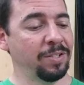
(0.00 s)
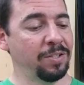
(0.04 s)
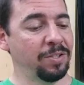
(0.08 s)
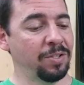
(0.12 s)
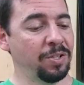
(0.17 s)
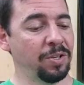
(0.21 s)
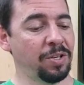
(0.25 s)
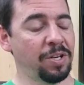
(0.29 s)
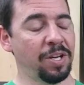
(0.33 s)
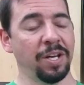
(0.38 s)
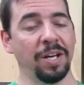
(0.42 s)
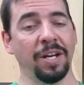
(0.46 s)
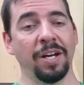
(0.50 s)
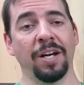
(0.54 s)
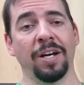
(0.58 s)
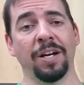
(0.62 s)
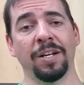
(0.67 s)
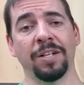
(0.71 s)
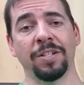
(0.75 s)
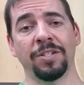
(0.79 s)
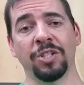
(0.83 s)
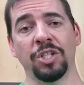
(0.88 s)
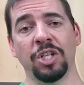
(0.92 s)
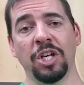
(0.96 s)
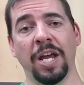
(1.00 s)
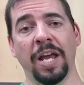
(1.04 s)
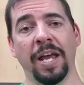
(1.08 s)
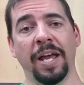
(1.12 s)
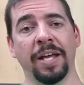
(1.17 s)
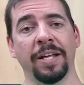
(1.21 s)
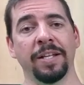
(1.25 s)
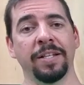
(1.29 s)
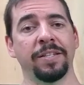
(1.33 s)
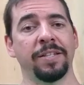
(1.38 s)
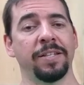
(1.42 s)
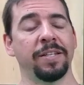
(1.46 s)
took a
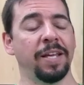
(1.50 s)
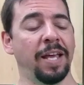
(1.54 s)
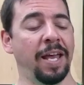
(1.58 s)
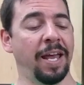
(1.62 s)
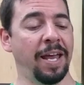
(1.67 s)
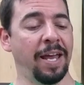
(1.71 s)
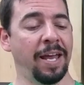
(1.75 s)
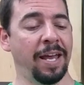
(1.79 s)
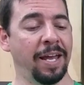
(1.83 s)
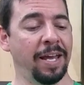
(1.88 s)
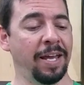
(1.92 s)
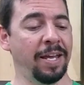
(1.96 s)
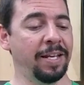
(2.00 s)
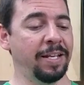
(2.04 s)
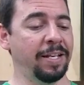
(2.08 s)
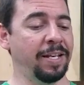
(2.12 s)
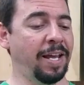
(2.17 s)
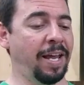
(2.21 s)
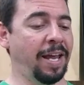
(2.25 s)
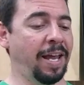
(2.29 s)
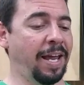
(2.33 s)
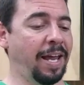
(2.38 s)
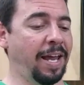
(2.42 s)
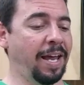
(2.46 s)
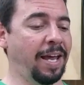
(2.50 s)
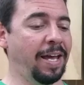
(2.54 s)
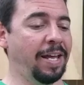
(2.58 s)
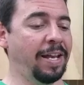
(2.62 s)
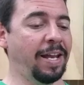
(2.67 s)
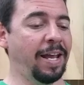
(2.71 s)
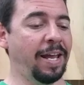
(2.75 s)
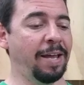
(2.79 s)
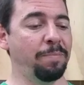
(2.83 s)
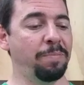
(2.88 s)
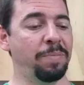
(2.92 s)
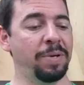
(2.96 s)
chance and
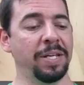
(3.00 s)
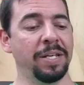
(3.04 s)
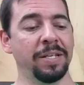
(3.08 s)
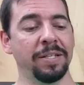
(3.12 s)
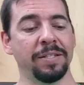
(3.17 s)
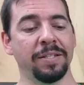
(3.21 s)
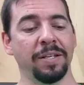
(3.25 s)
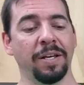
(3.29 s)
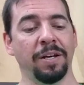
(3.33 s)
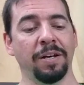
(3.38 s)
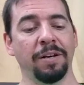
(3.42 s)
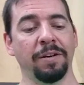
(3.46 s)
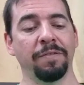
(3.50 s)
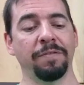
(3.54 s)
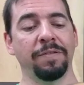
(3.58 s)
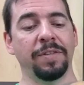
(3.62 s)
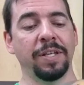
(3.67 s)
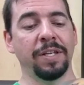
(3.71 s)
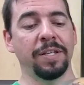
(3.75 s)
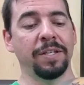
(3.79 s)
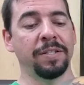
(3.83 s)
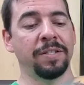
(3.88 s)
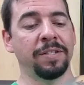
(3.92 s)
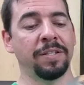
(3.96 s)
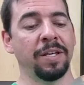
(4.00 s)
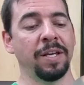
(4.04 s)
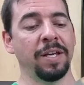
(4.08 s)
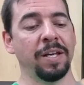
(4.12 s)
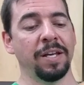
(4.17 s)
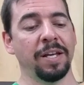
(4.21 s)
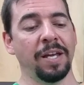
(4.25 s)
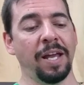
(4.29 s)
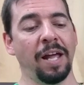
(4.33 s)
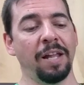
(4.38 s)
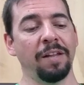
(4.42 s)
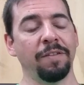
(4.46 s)
had a piece of this
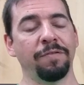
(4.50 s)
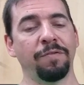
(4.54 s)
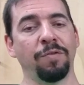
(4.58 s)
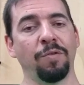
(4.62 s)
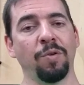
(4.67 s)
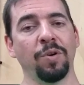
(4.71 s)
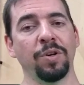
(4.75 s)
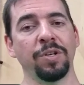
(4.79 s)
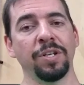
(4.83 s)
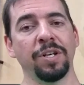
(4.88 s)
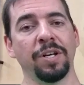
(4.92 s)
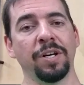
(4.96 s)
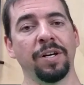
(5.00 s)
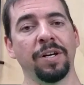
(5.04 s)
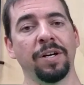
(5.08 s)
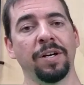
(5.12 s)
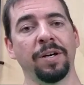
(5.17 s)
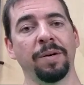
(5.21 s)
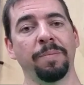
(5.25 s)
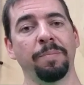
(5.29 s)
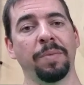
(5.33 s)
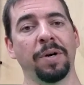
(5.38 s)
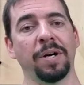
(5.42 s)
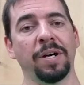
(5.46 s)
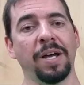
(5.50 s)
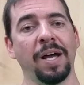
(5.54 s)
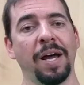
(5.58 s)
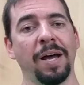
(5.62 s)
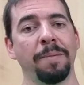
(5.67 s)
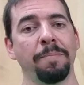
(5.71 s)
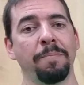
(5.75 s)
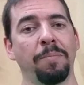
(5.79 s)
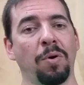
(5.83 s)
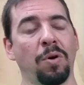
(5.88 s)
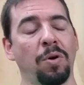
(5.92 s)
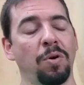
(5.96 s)
California
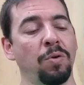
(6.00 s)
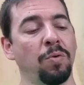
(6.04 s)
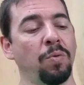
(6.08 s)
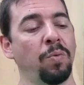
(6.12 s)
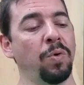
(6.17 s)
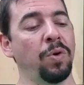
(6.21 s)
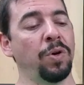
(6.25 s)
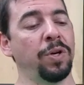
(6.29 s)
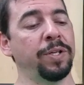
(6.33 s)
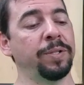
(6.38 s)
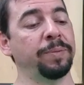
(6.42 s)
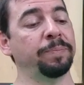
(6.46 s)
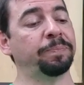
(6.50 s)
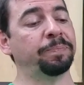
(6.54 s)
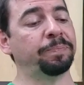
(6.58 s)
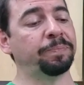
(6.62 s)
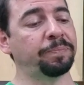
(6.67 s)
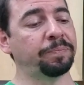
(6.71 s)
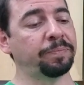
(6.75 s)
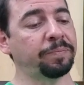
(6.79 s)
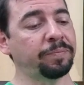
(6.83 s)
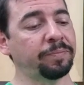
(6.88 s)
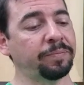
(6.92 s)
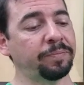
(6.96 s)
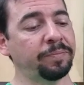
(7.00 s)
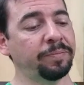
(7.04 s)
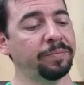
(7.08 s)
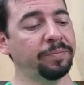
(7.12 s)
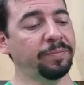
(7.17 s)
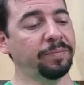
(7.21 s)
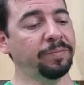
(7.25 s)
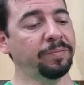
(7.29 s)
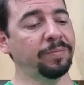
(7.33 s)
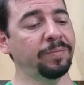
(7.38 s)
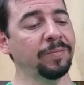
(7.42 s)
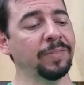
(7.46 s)
Buckeye burl wood
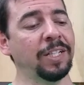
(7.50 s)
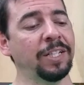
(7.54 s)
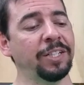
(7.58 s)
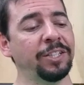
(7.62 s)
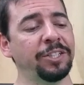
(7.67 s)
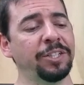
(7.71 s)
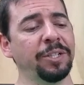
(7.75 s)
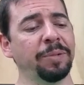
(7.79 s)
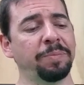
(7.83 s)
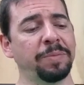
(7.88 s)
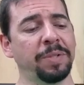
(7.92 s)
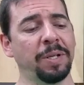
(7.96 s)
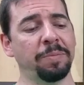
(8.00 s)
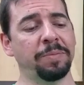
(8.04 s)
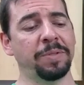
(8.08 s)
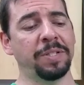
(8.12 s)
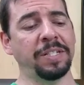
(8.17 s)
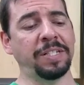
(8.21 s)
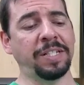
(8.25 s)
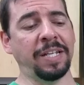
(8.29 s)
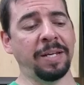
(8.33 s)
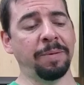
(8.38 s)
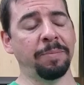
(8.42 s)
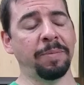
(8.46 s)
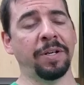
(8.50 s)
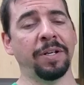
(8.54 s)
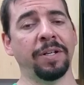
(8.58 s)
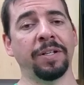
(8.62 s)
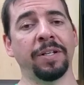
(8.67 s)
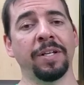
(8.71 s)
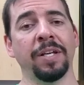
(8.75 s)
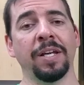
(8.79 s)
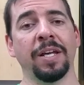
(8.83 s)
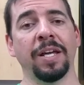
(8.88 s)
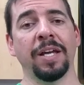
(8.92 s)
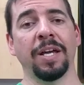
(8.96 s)
shipped up to
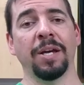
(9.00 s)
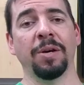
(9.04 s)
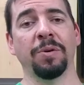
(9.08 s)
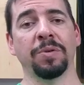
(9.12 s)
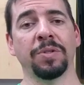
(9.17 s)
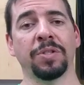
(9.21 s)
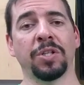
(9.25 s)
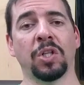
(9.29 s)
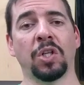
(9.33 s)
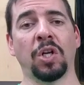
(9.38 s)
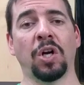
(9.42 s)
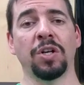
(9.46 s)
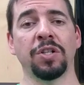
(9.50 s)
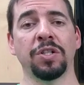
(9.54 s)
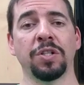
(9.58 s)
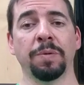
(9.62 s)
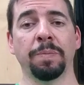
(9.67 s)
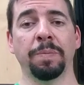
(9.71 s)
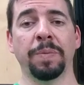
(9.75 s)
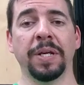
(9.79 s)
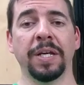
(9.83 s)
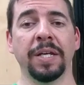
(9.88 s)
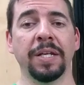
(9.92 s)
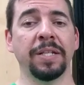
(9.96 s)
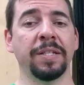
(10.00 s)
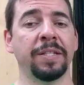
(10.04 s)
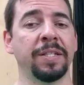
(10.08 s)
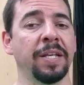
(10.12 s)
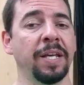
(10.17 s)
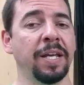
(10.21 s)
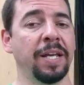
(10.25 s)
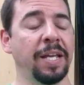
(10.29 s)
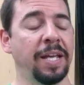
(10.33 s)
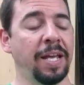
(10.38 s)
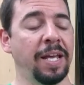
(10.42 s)
Dima. It was a larger piece,